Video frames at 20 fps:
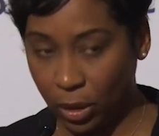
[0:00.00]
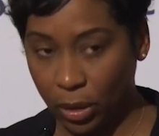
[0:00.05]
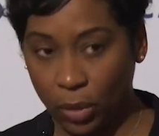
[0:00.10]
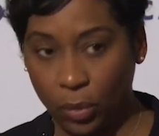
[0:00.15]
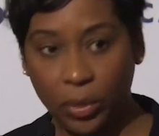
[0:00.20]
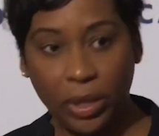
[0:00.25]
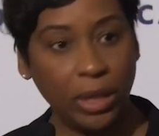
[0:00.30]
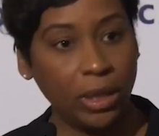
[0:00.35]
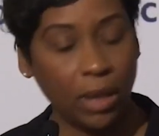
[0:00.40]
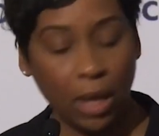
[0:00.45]

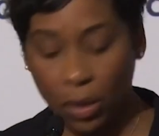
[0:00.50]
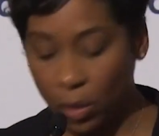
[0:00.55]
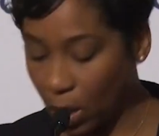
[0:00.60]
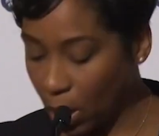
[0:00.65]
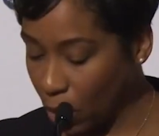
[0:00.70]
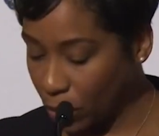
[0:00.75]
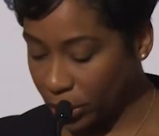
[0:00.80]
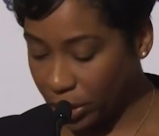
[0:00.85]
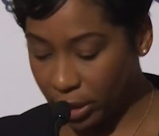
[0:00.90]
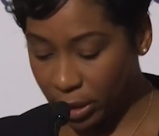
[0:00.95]
We know
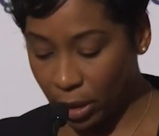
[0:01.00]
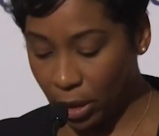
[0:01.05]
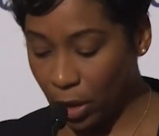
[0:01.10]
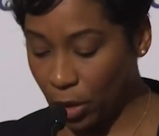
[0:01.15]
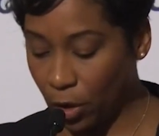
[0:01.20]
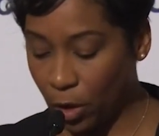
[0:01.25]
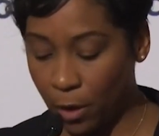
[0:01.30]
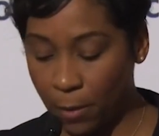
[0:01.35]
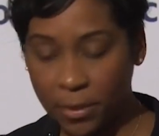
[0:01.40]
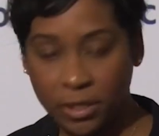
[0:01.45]
owning a
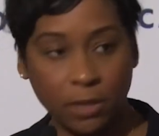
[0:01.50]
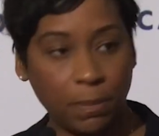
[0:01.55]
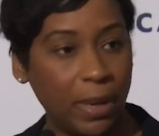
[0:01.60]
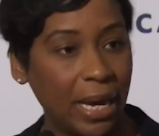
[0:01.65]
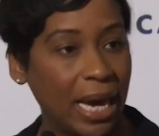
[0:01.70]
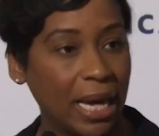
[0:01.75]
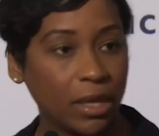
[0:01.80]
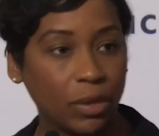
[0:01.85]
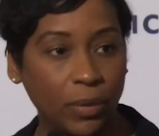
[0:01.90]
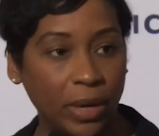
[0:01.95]
home is a
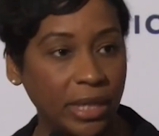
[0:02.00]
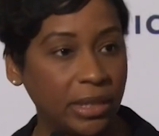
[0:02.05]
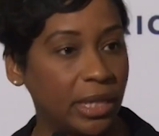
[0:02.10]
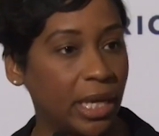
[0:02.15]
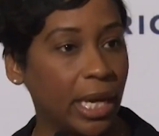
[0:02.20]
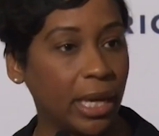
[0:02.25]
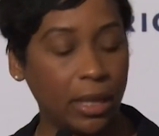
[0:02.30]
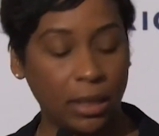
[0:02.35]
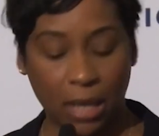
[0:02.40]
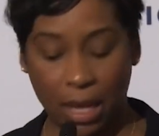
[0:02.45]
pathway to
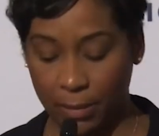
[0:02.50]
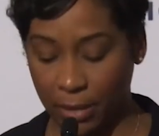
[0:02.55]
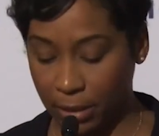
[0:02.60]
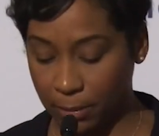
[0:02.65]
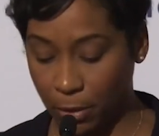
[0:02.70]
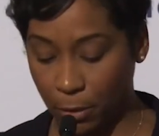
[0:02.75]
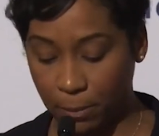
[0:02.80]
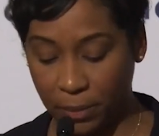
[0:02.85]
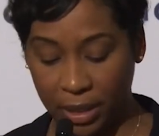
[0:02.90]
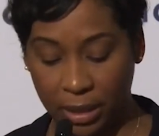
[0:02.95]
economic
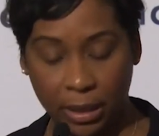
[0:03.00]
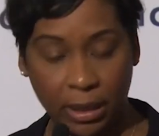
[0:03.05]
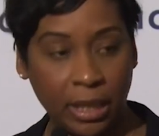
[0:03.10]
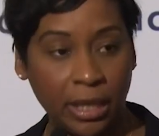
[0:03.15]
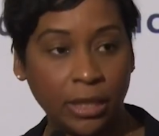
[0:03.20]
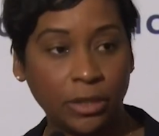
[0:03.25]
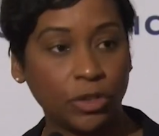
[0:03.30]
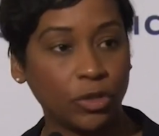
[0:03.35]
mobility,